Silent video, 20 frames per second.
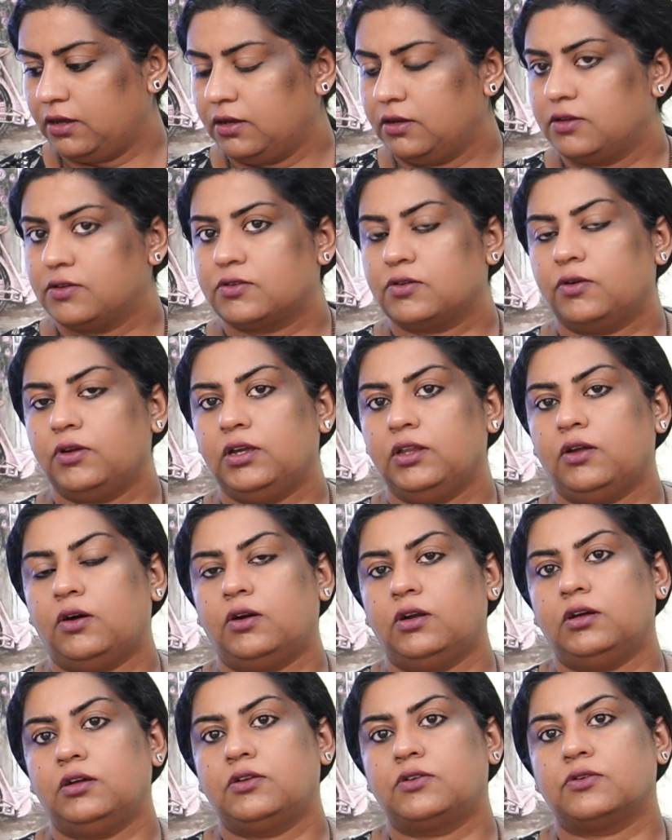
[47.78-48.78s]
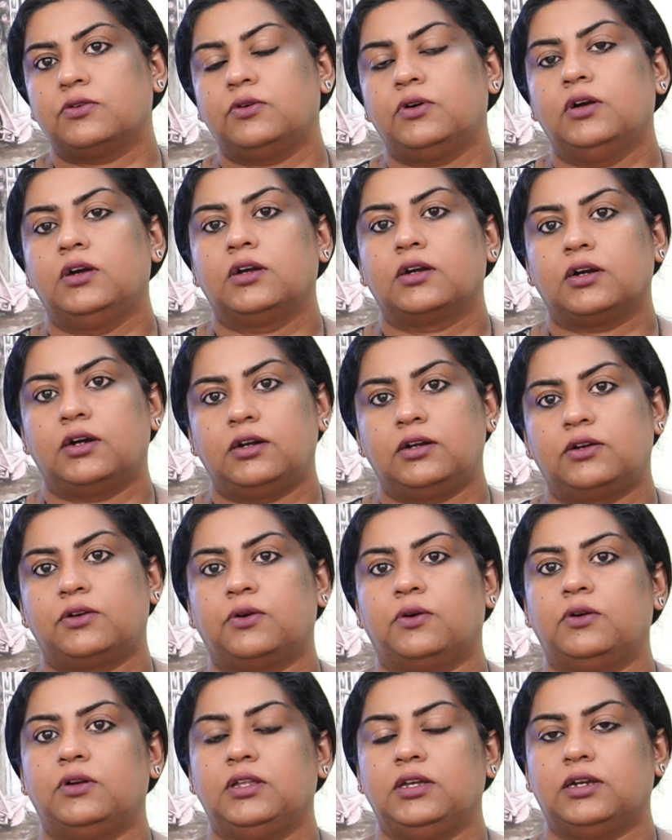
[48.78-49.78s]
So in order to
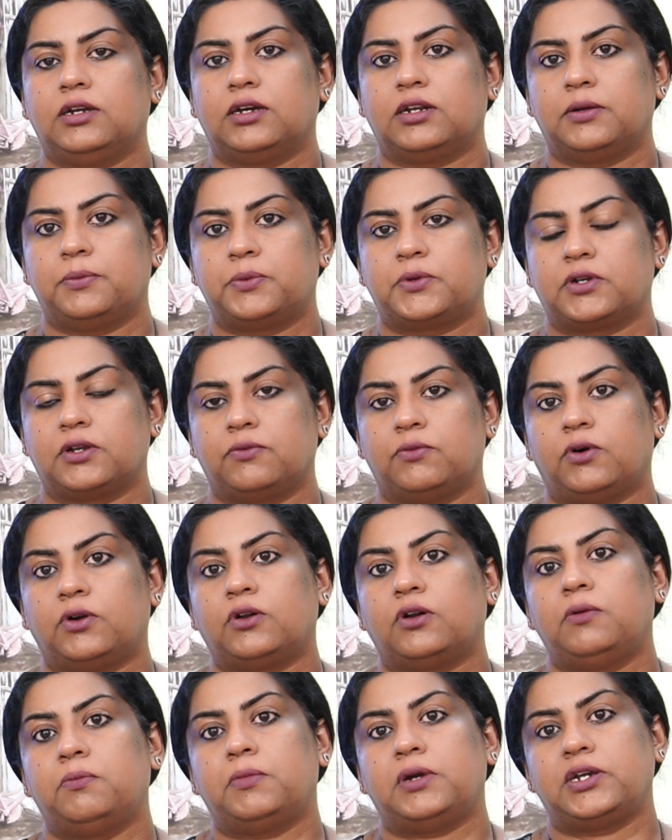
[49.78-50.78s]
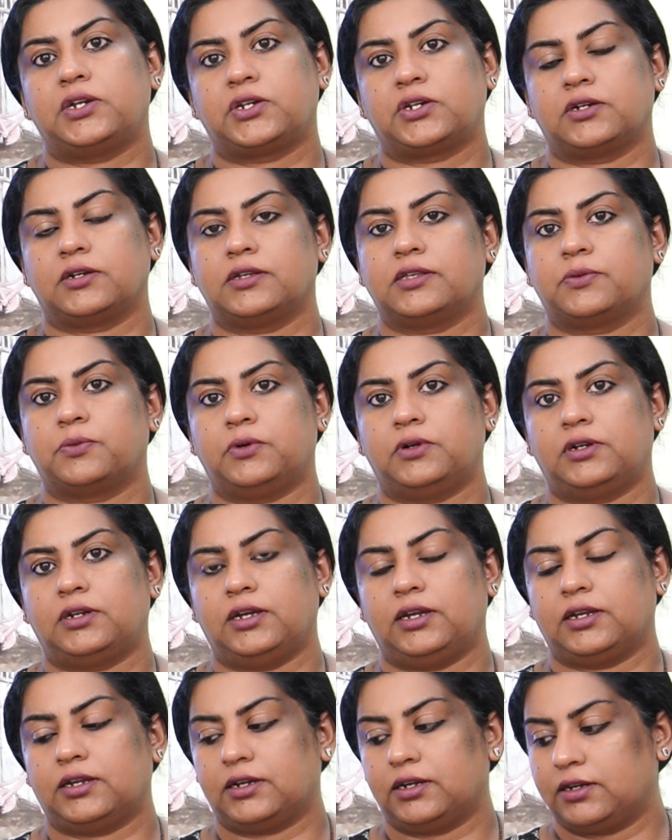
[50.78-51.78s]
control the corruption, what all measures were
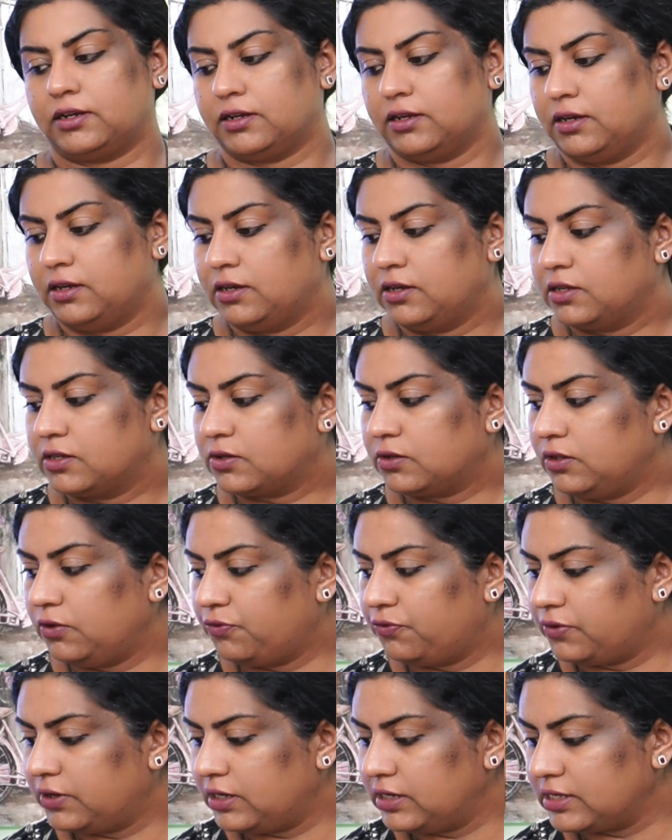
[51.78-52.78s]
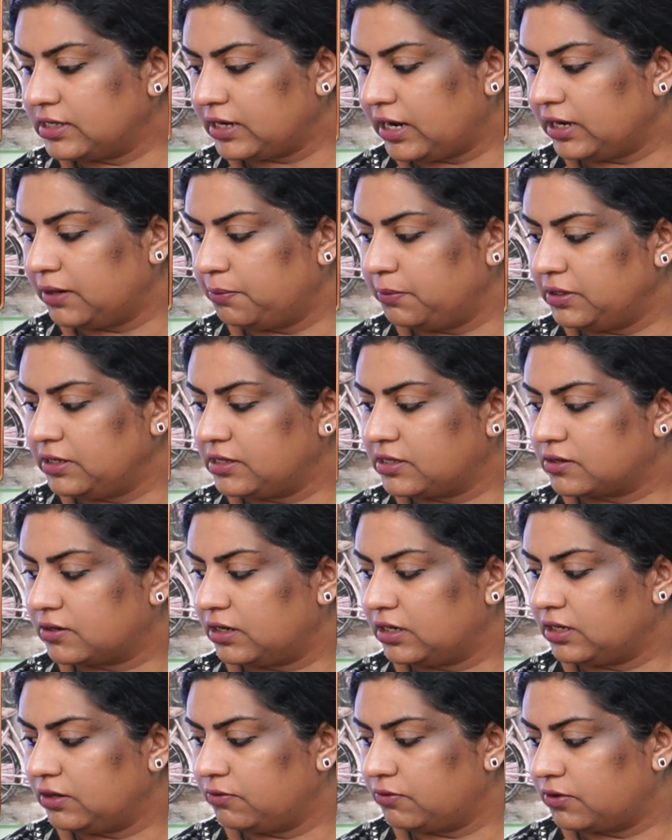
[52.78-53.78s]
taken? So the first
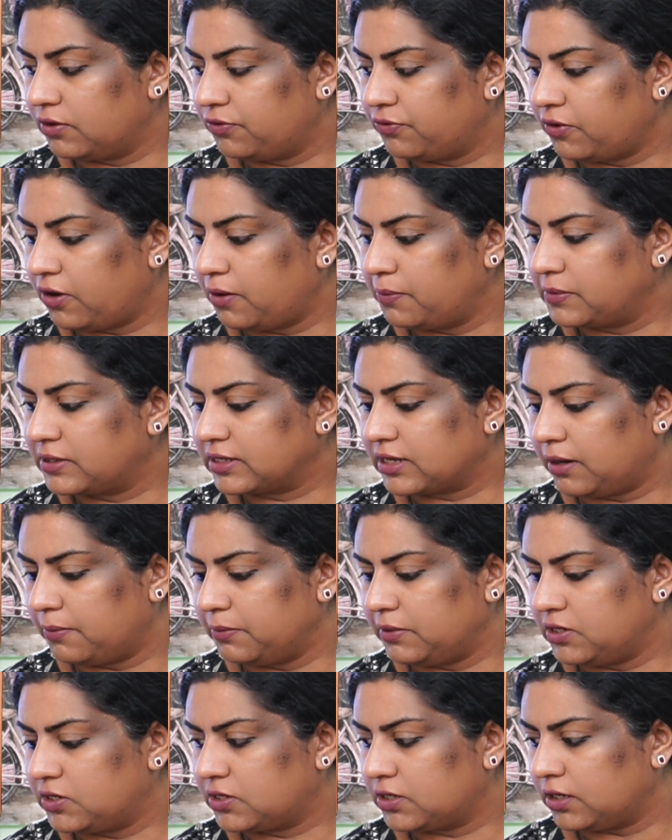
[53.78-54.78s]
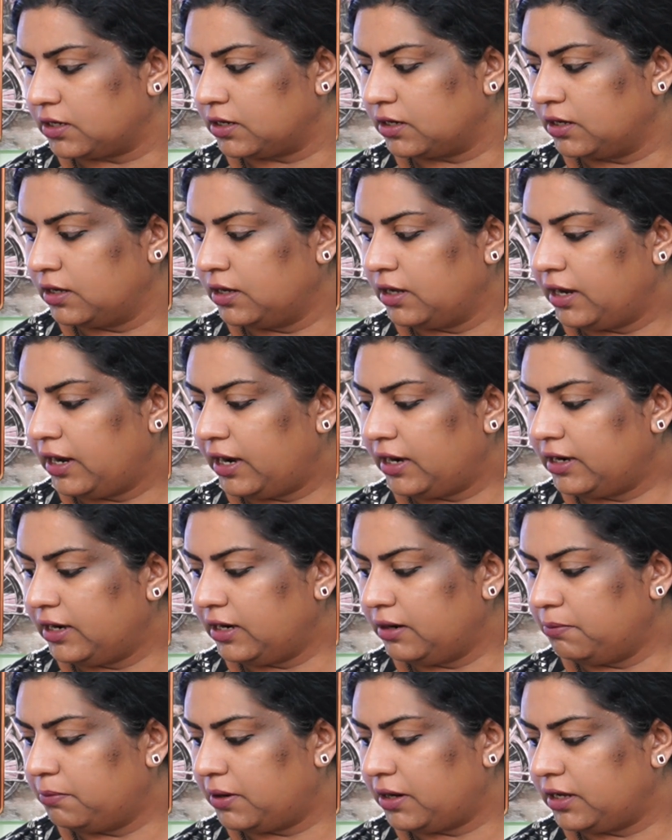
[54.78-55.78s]
Administrative Reforms Commission
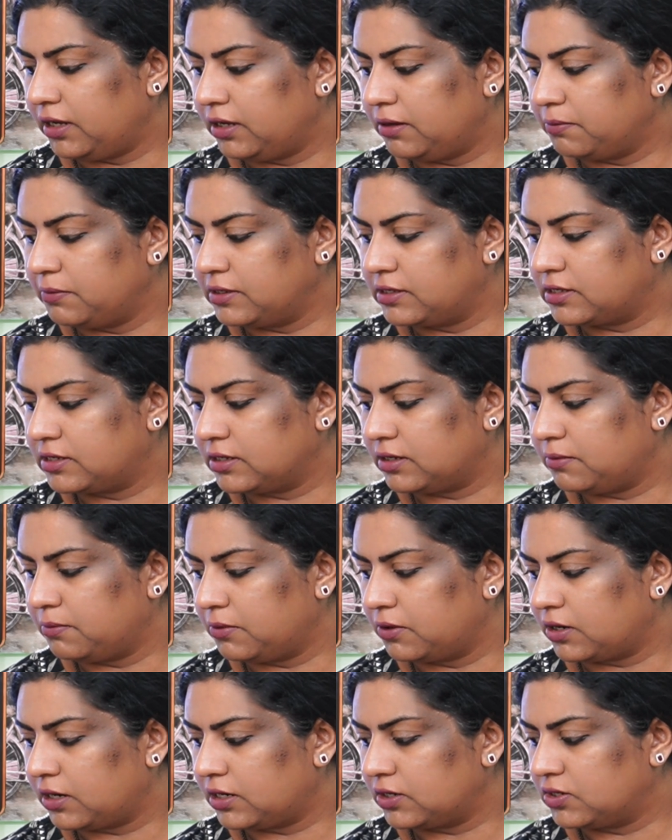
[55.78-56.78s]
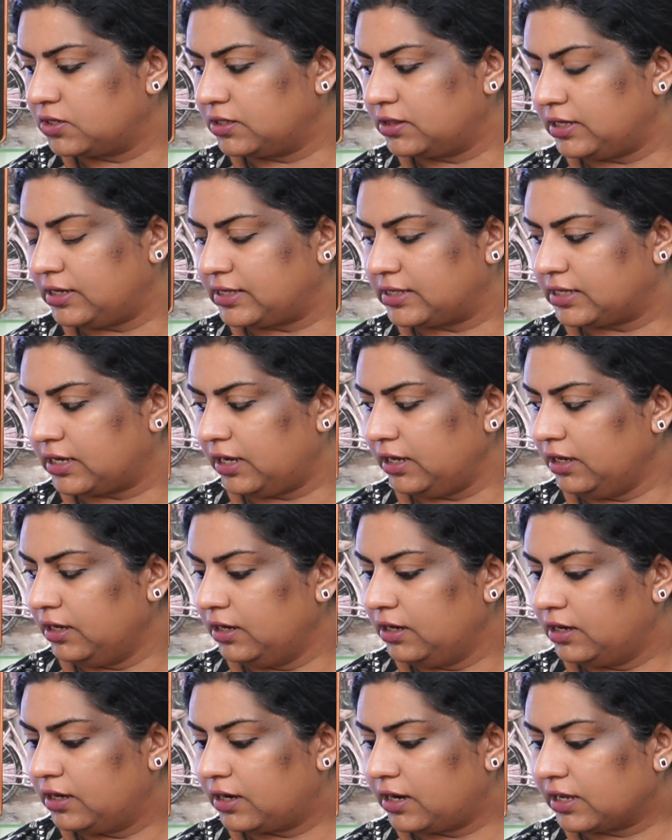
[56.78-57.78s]
headed by Mr. Morarji Desai
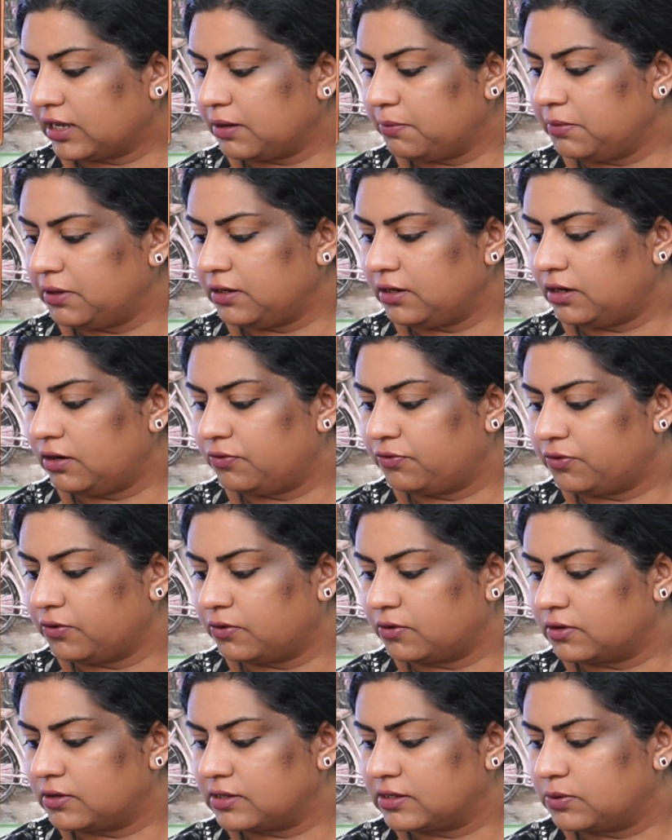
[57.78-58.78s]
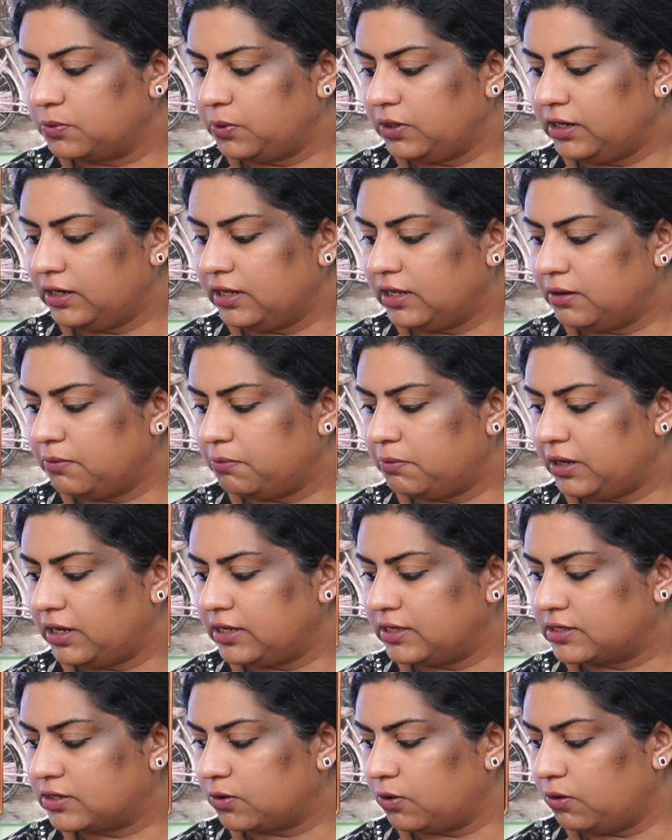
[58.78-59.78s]
recommended for
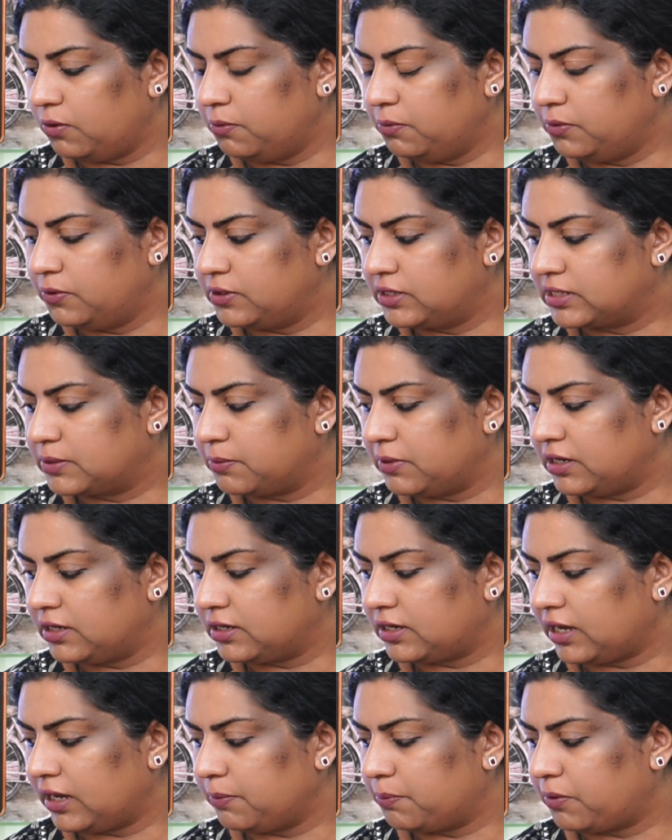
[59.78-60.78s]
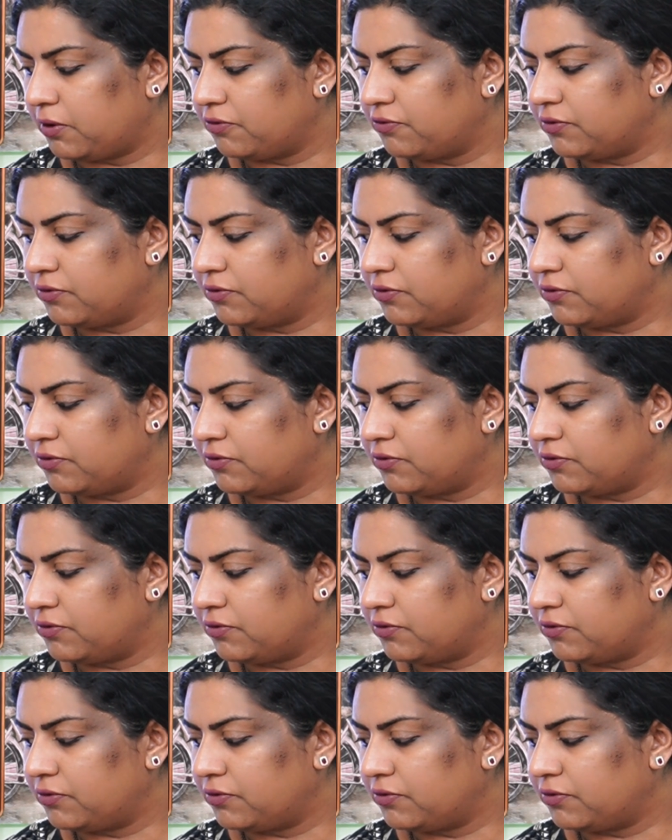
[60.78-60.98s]
Sweden-based ombudsman type of